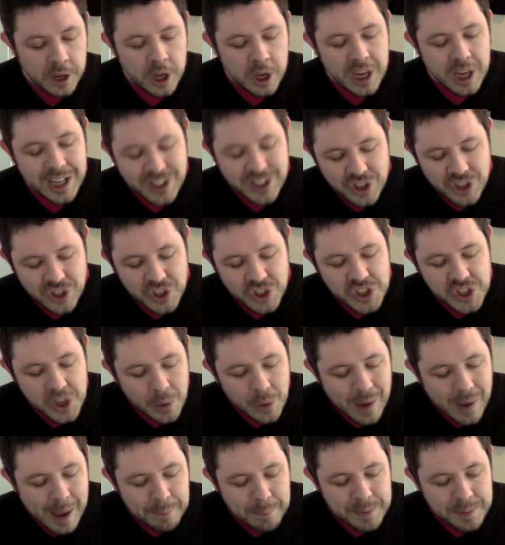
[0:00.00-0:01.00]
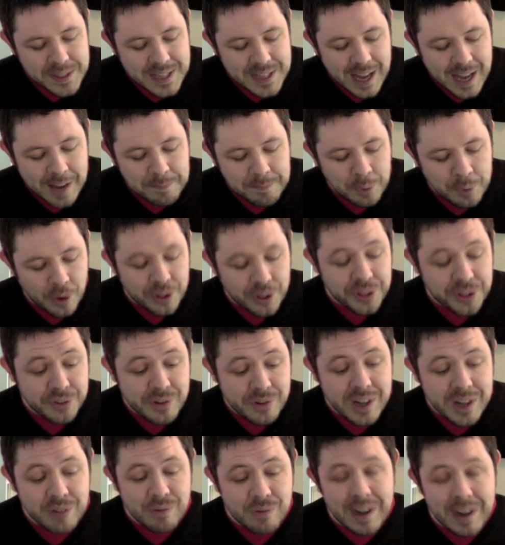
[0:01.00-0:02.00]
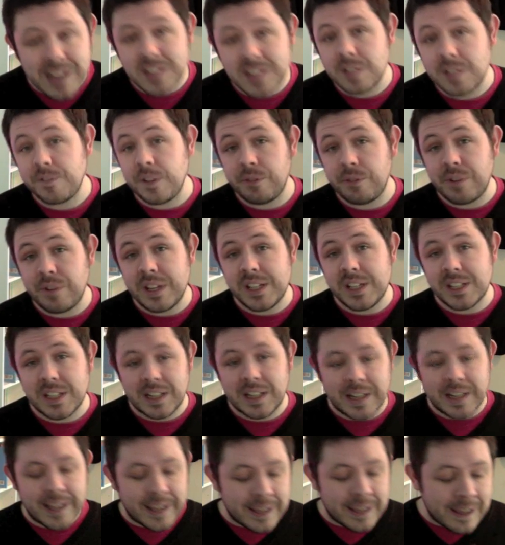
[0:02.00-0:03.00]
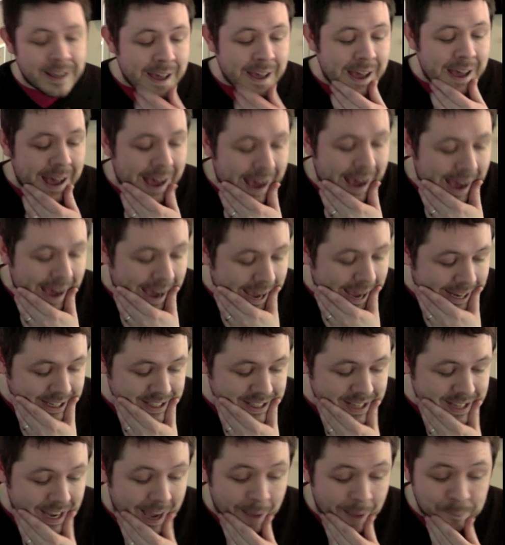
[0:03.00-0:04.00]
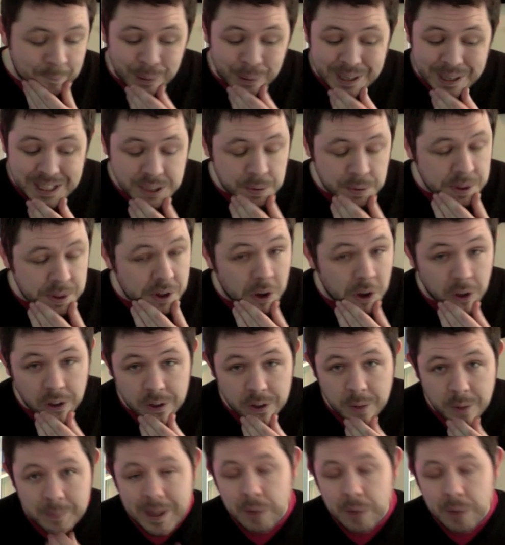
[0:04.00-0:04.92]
It just so happens that I bought 3 relatively recently, and I'm pleased with all of them.